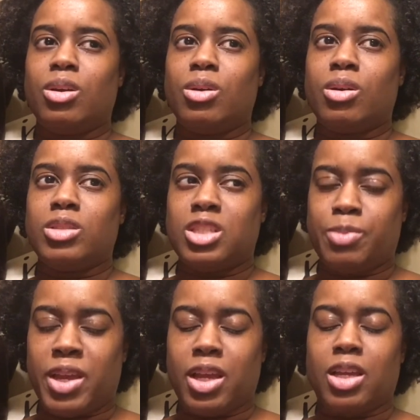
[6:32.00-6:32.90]

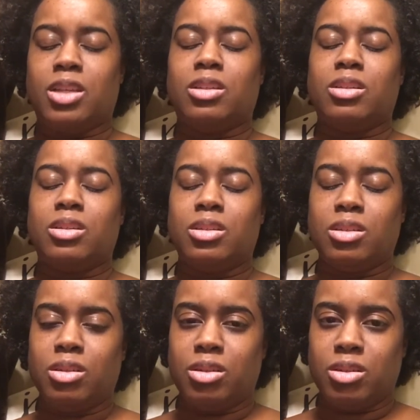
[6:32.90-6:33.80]
span
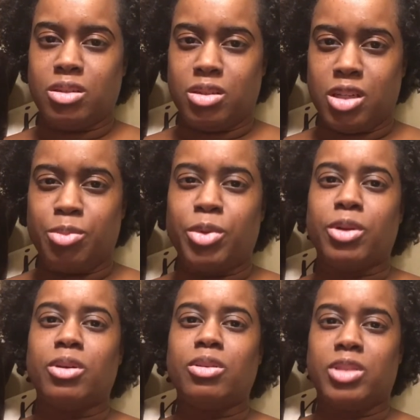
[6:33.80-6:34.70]

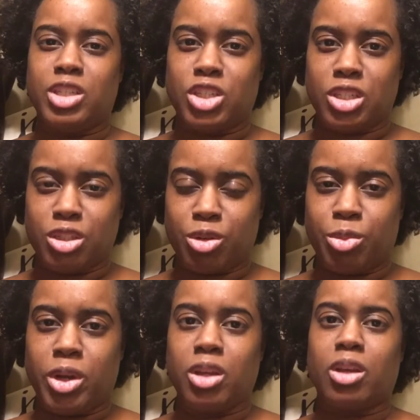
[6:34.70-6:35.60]
deeper than just her
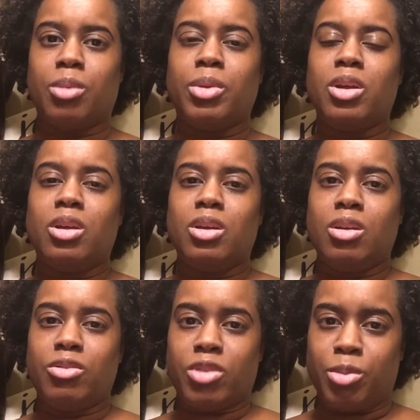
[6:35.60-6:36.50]
breakup
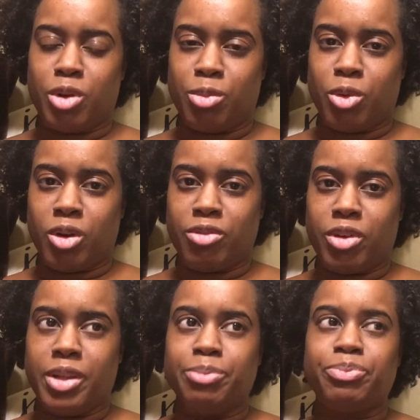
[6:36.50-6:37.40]
from her
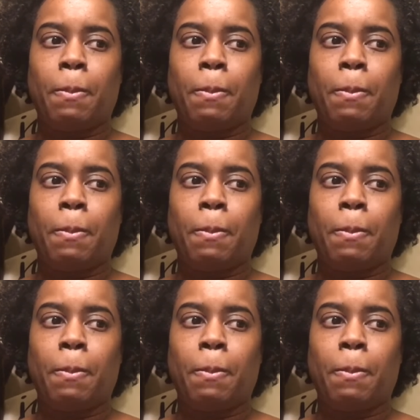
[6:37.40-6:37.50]
boyfriend.